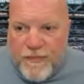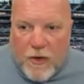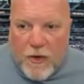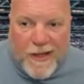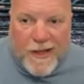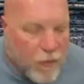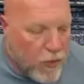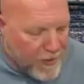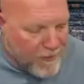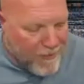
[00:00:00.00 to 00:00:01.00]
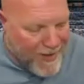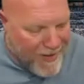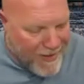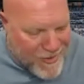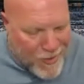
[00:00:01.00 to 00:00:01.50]
All right, welcome
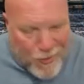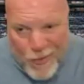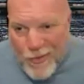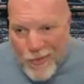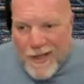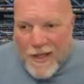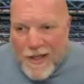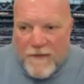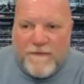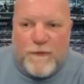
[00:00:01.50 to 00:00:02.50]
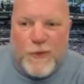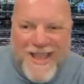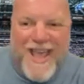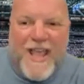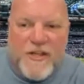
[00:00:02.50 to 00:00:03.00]
back to the
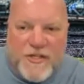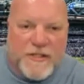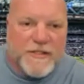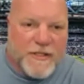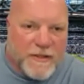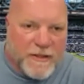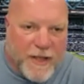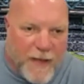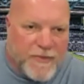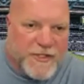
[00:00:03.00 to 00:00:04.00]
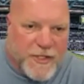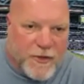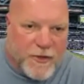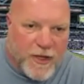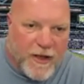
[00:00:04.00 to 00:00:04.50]
free agent
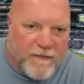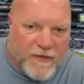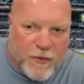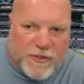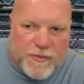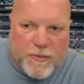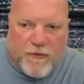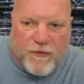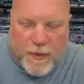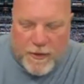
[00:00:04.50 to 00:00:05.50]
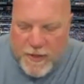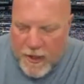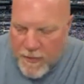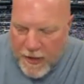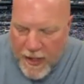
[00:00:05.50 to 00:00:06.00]
episode of the Horsemen Pro Football
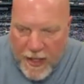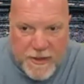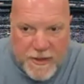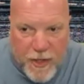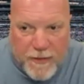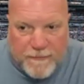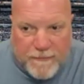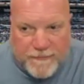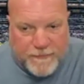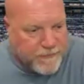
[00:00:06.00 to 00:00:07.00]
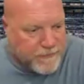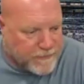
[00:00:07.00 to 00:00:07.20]
Talk podcast. I'm Brad. And